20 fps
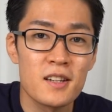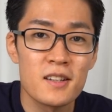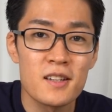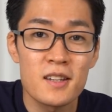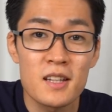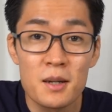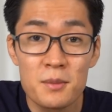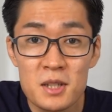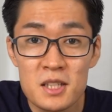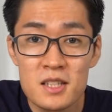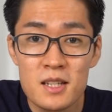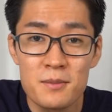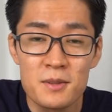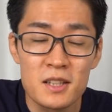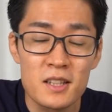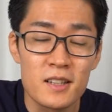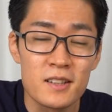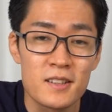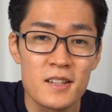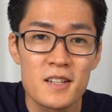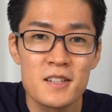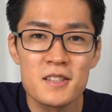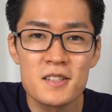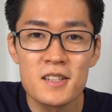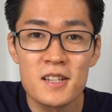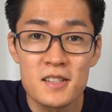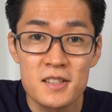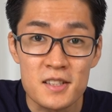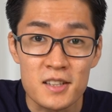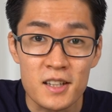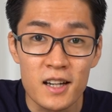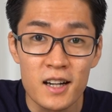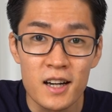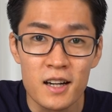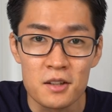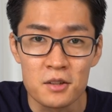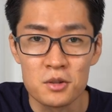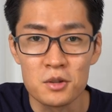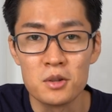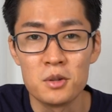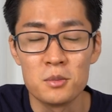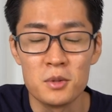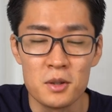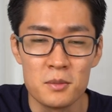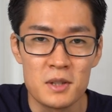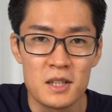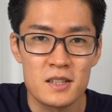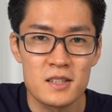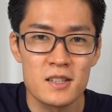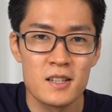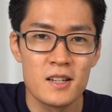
that we used earlier utilizes this mechanism.